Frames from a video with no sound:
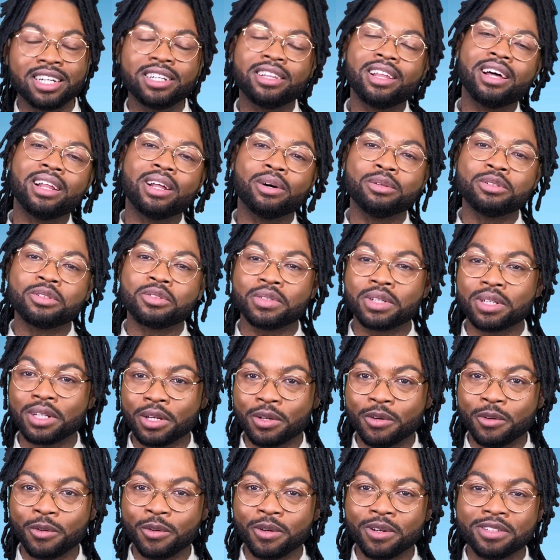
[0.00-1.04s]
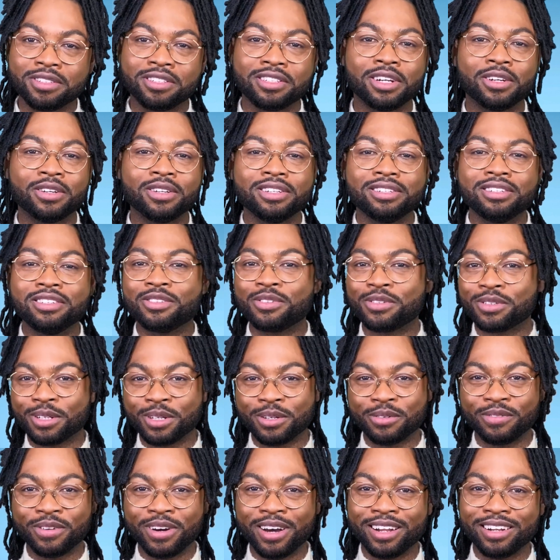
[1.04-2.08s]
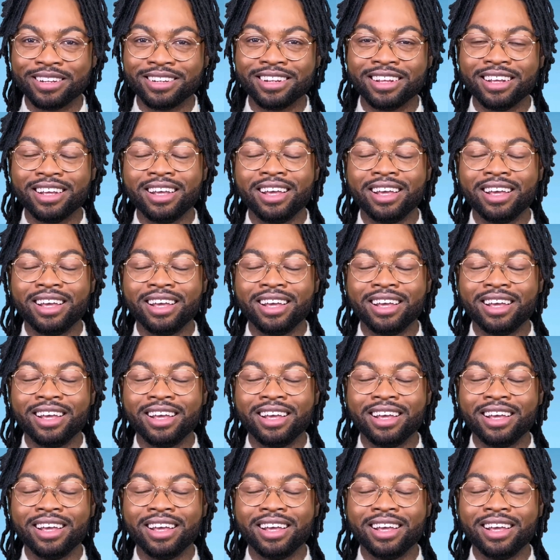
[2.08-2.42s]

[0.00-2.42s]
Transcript: I thought that was really cool, so this is really fun.